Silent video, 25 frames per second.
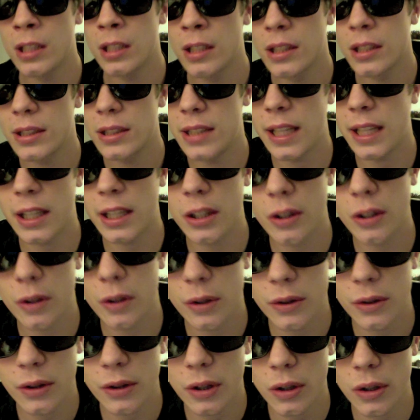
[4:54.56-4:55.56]
2nd
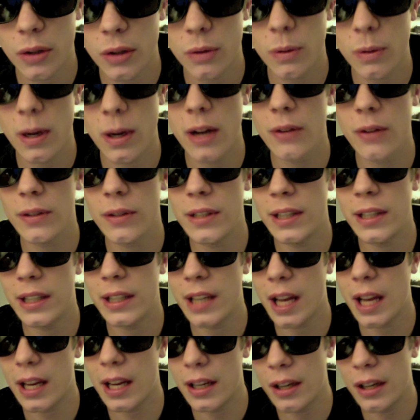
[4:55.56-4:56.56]
or 3rd round
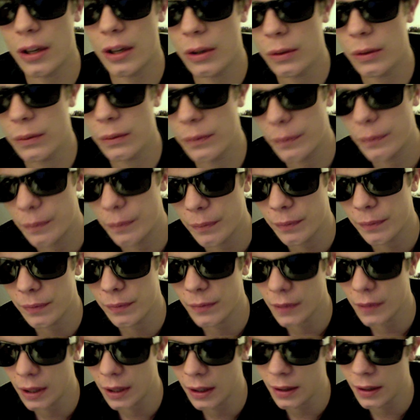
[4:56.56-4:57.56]
TKO.
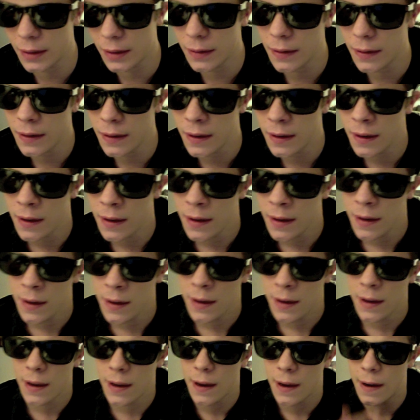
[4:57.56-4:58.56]
All right.
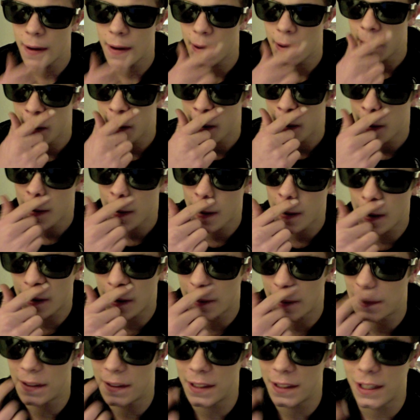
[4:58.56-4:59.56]

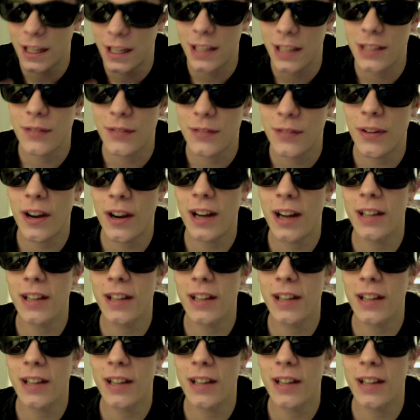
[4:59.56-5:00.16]
Alright, and the next fight